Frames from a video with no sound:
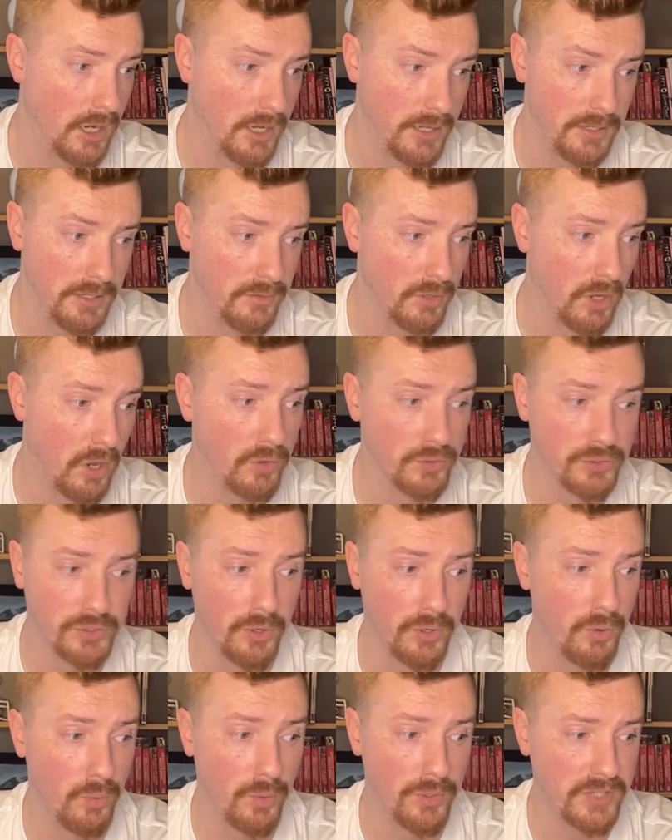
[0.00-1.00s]
He
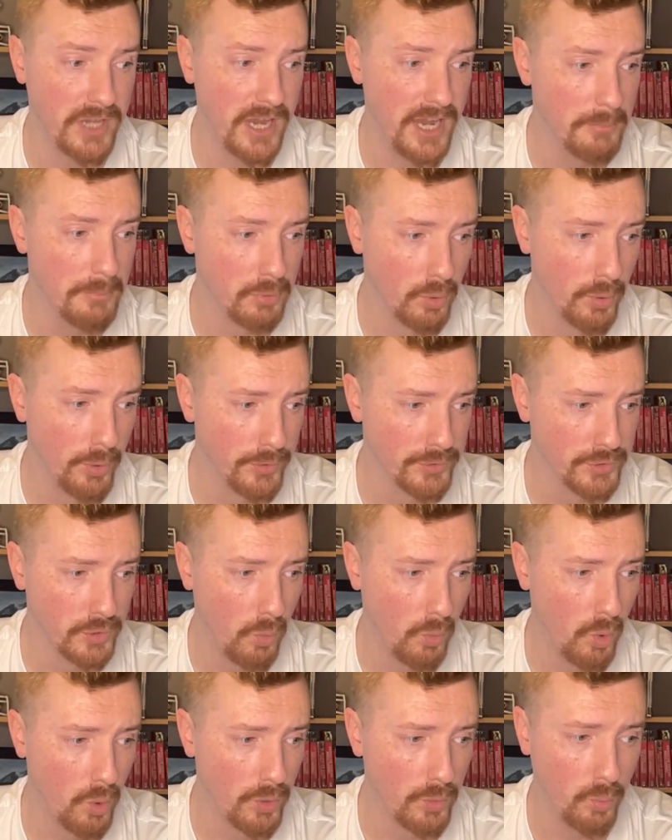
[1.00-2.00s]
also was a Broyles
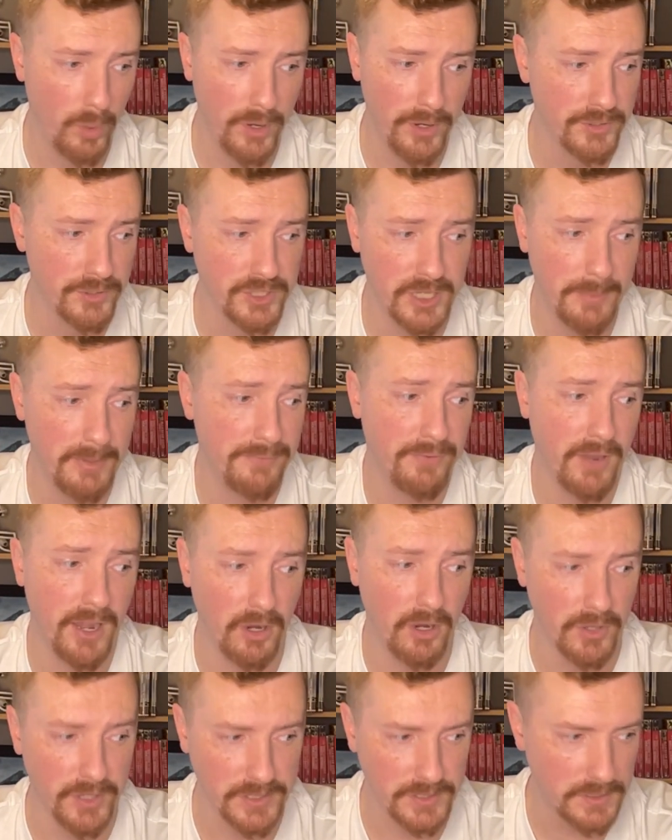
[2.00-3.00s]
Award winner
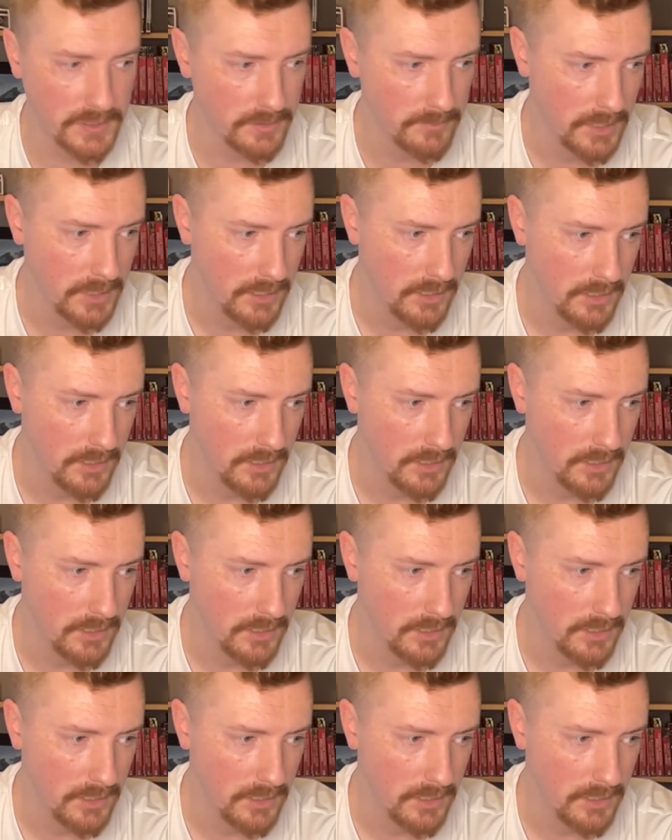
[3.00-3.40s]
semifinalist.